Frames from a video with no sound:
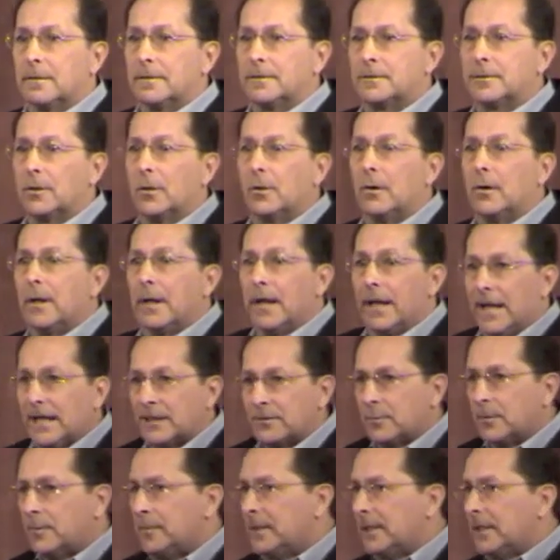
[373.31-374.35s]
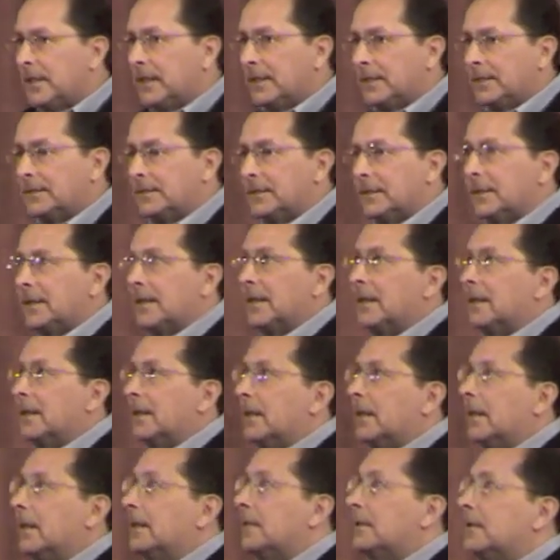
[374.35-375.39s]
So as we begin to
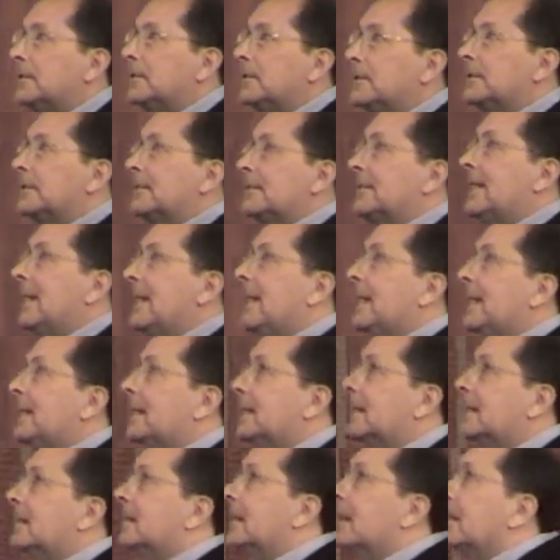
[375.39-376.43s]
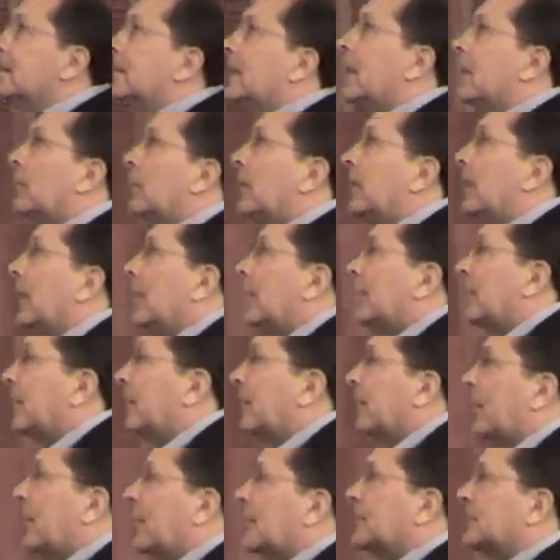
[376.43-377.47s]
understand that we are the
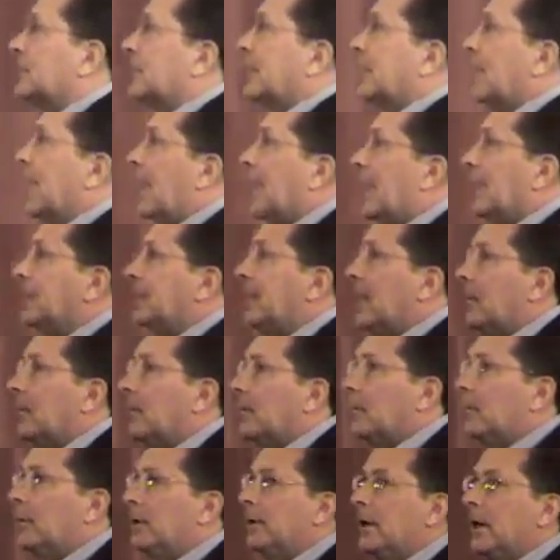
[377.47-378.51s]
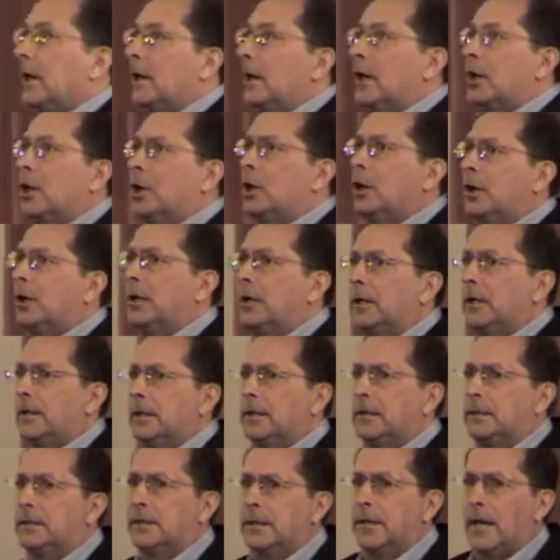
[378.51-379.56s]
thoughts of God, that we are
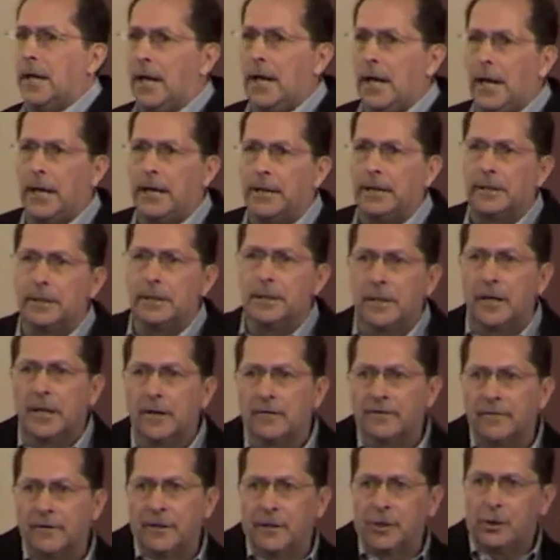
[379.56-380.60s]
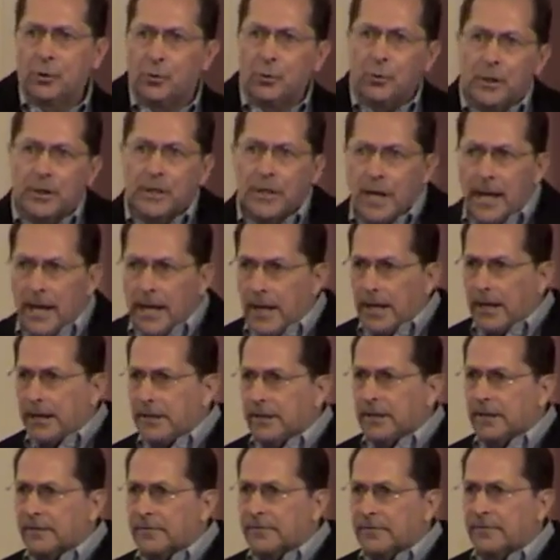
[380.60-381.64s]
good, kind, loving,
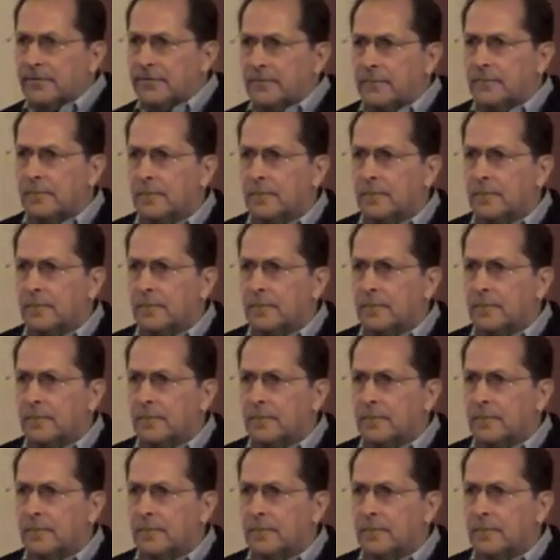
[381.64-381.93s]
creative,